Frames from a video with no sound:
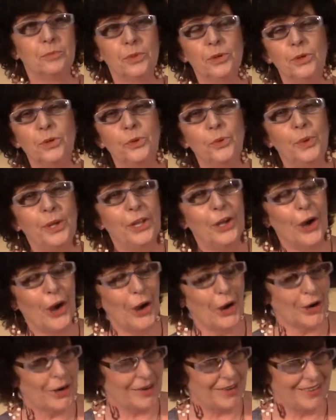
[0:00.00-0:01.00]
who we
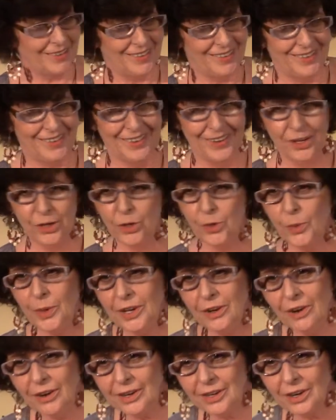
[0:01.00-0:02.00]
are
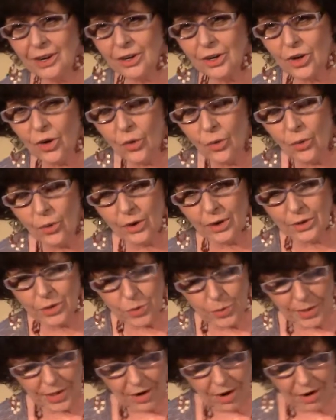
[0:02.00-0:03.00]
at our core,
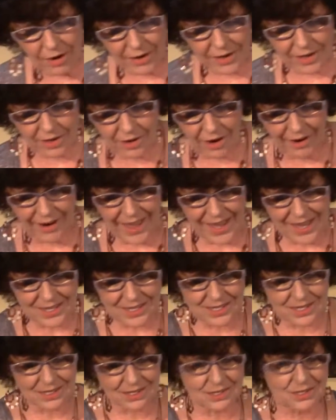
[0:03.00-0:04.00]
who we are at our
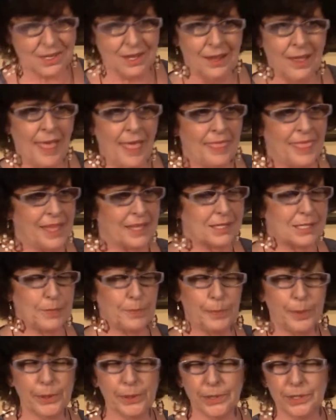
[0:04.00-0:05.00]
essence, that
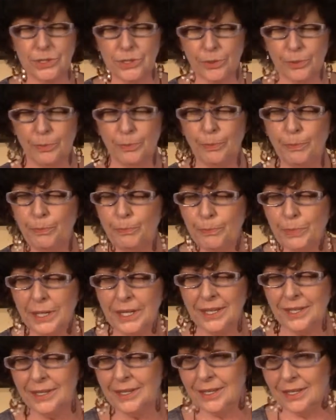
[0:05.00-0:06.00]
spiritual
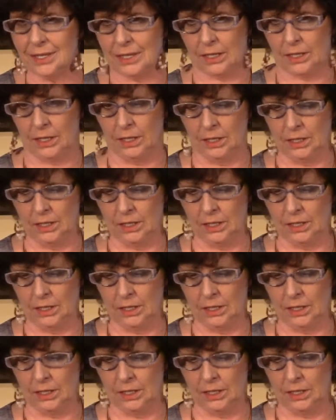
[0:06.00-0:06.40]
being,